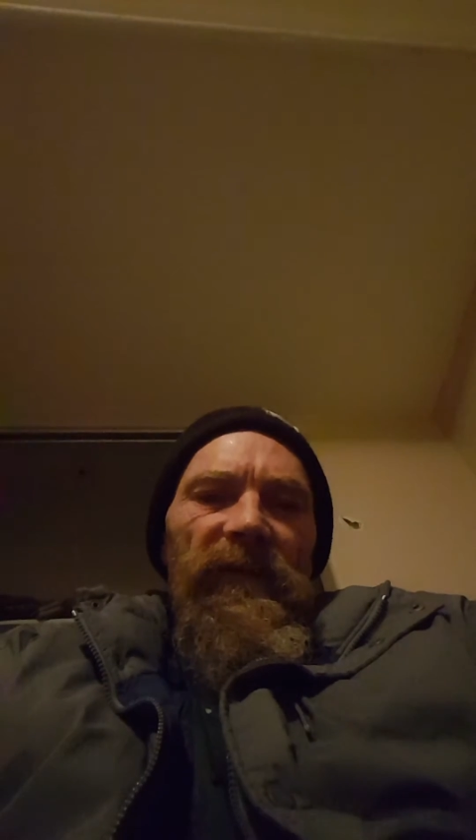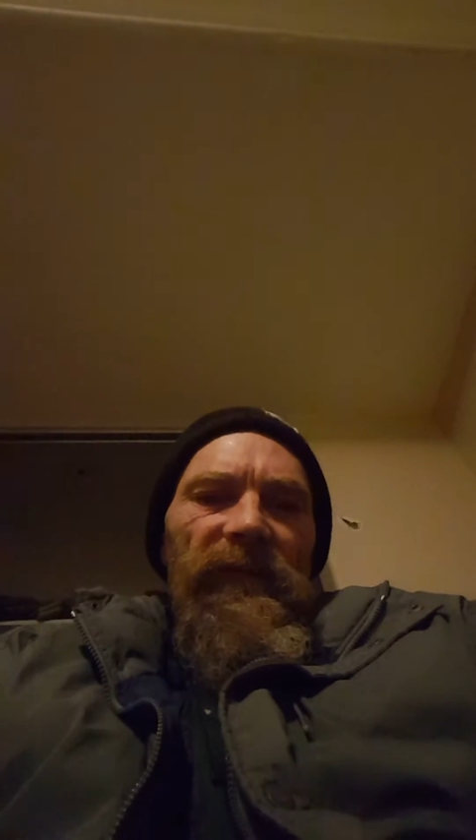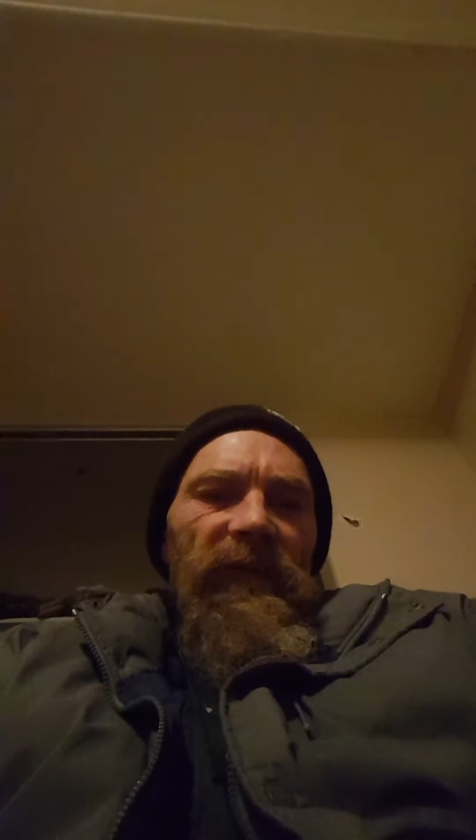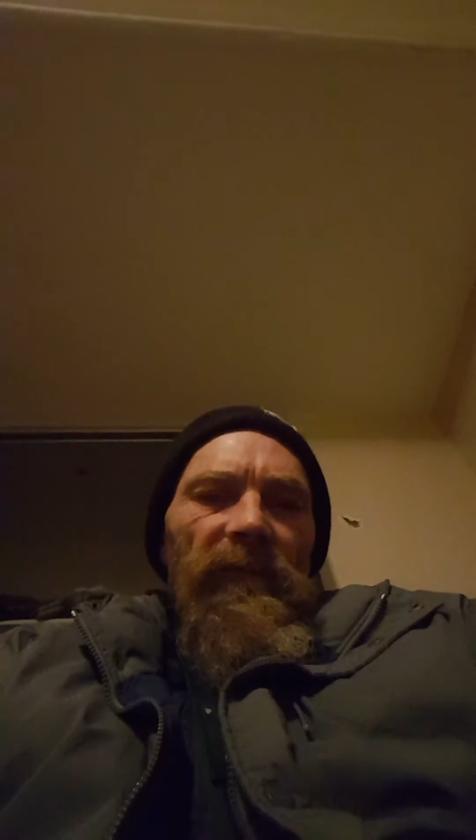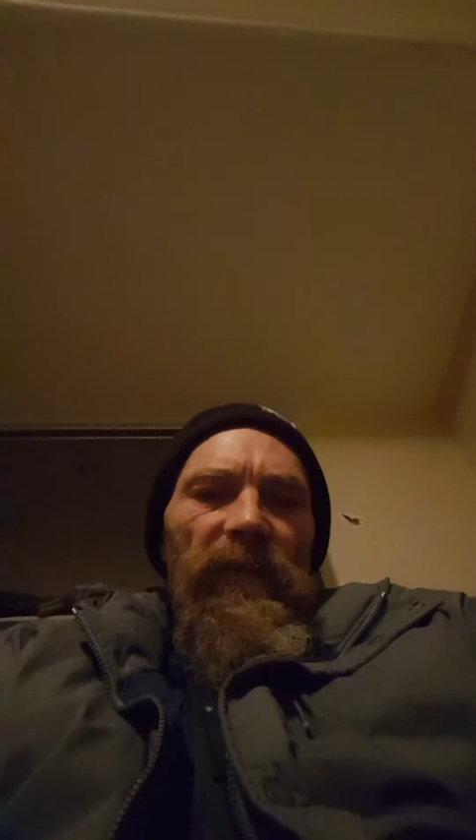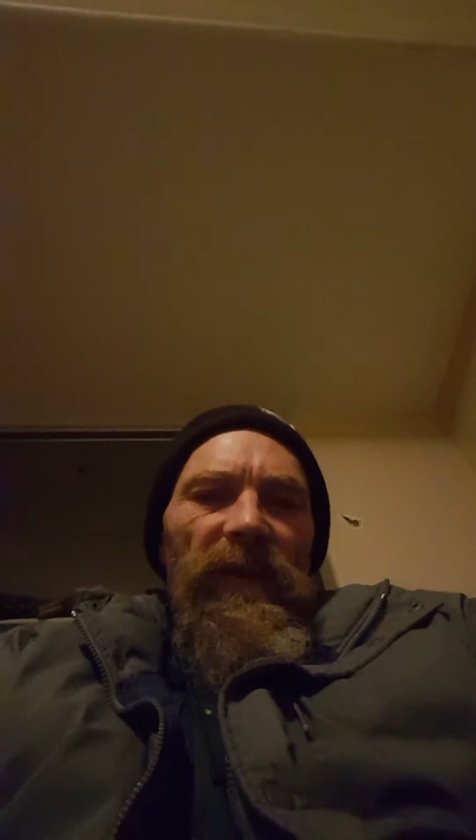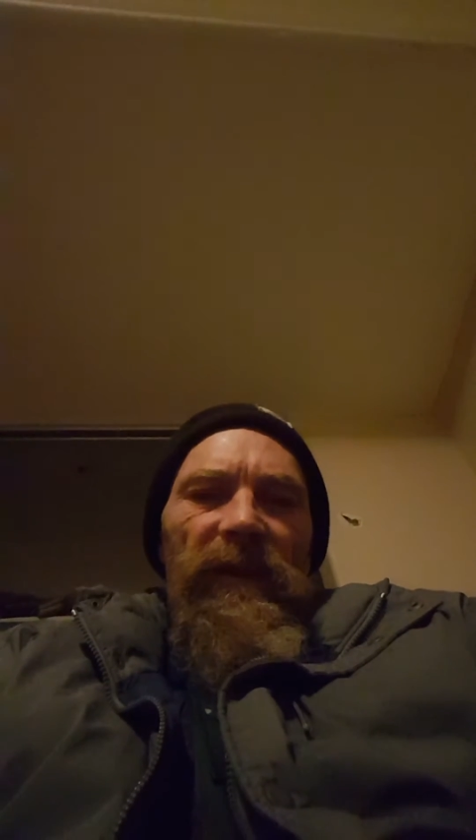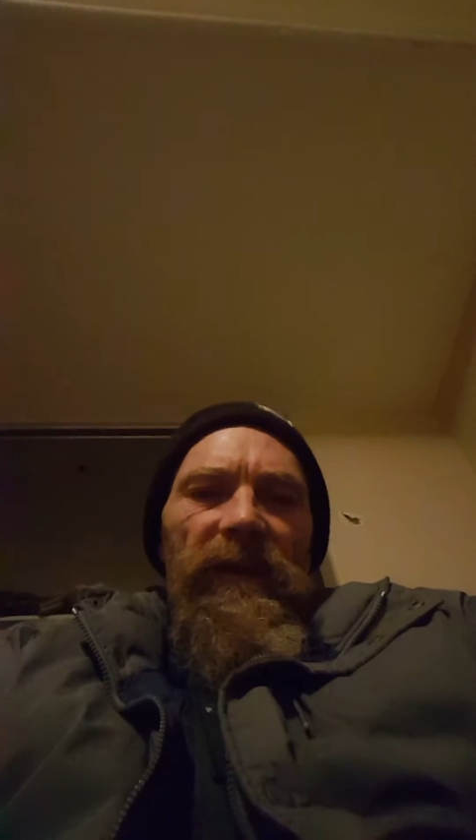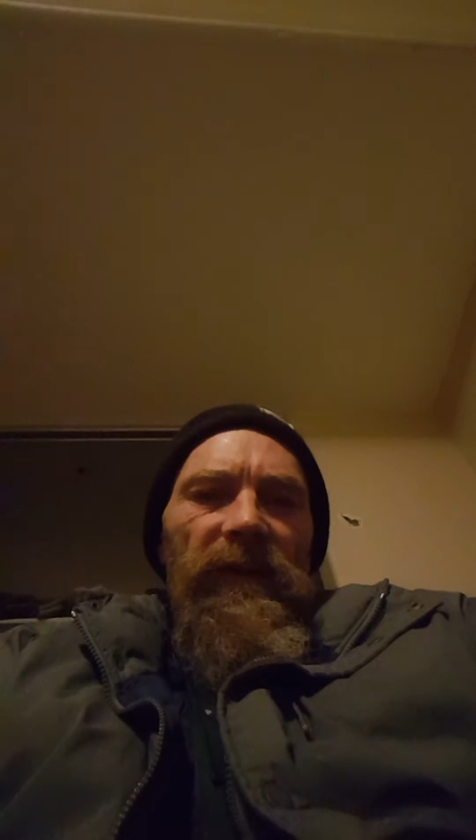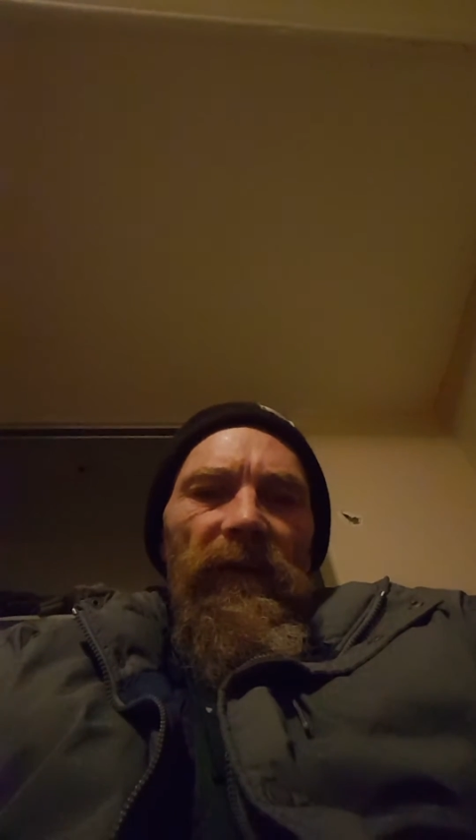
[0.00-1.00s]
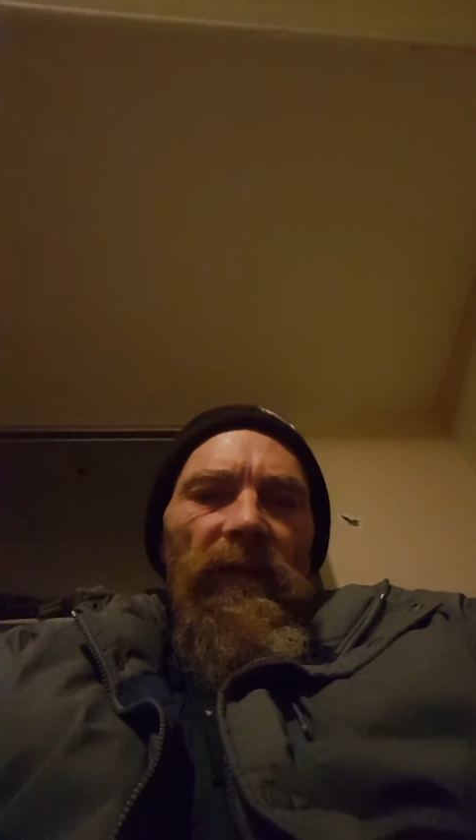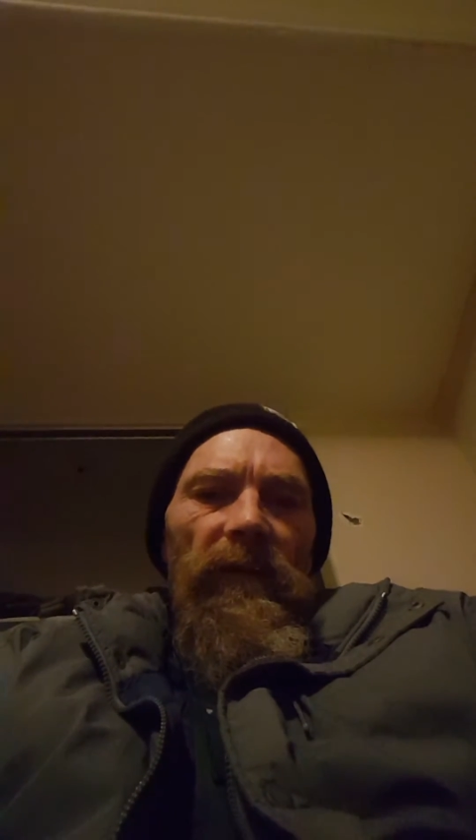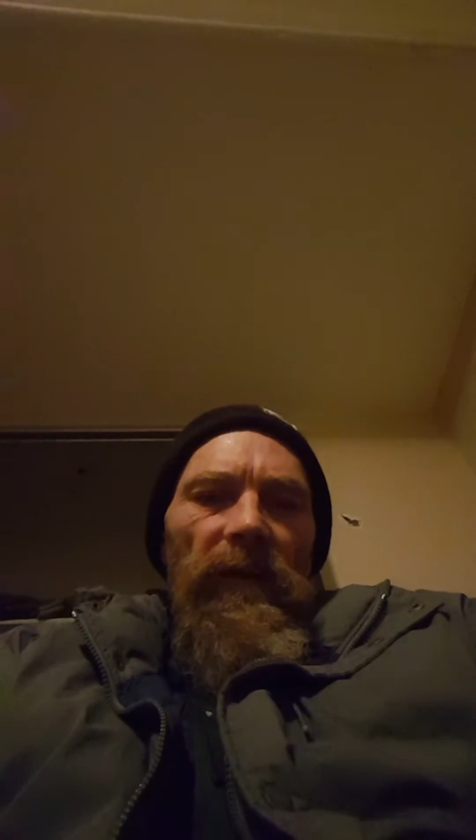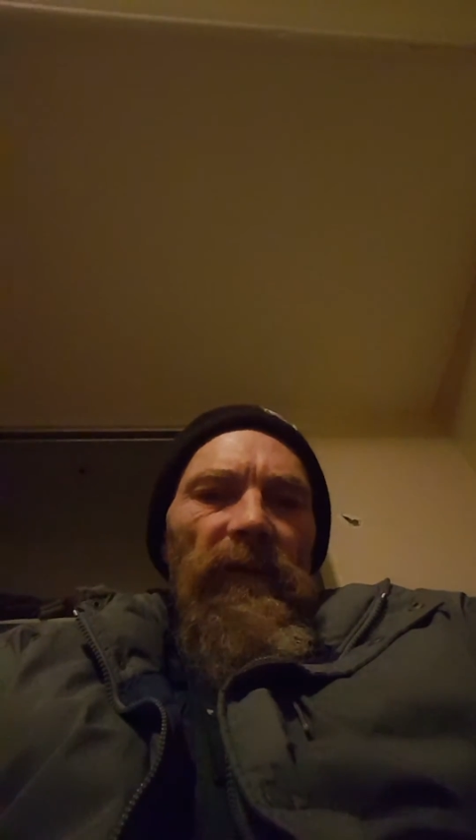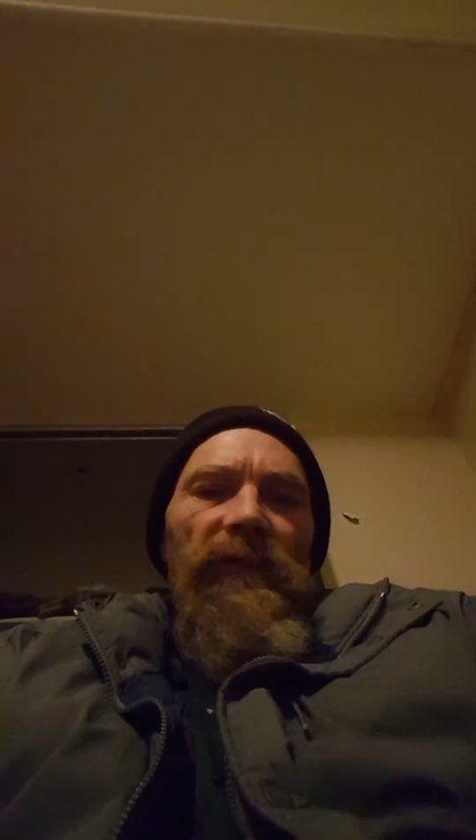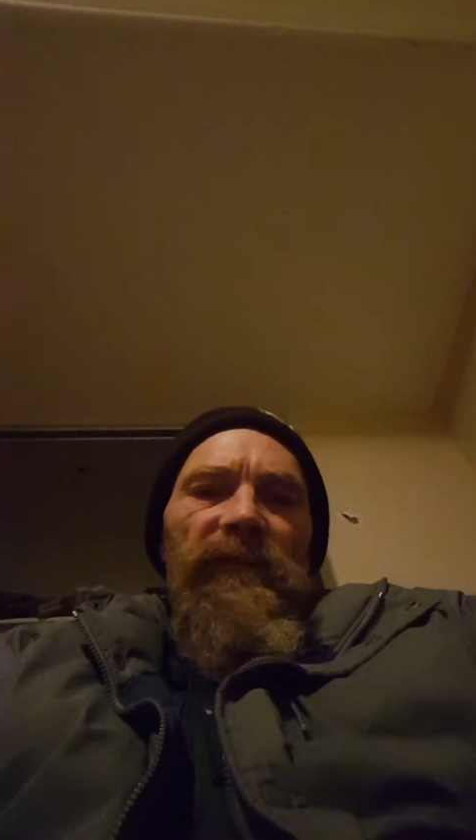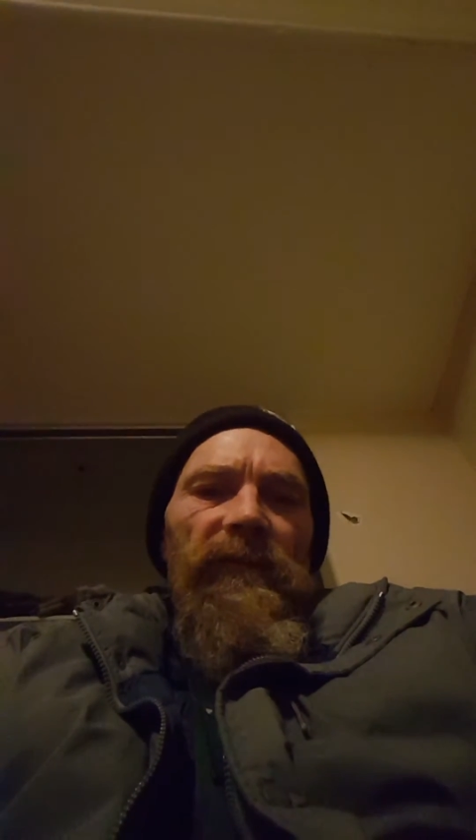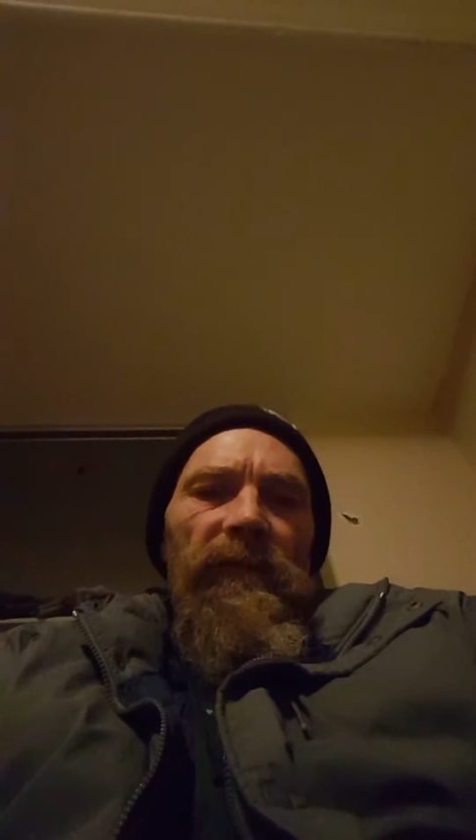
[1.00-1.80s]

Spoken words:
is completely gross.